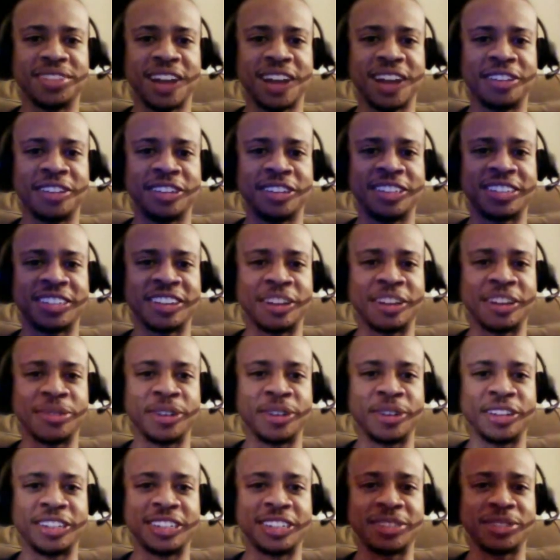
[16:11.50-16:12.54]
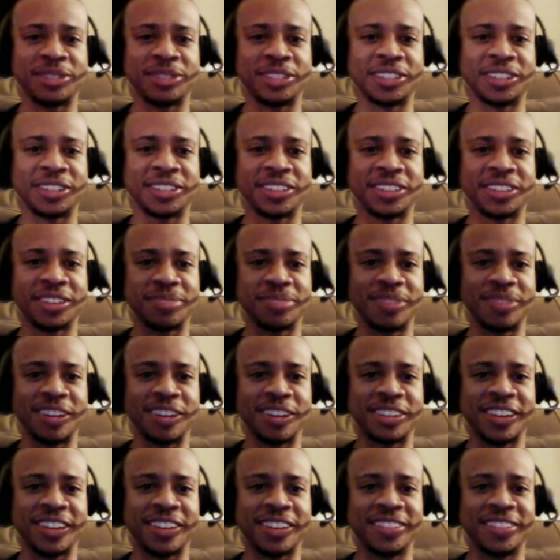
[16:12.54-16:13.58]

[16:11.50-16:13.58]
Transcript: listen. I'll wait to see what y'all think about it.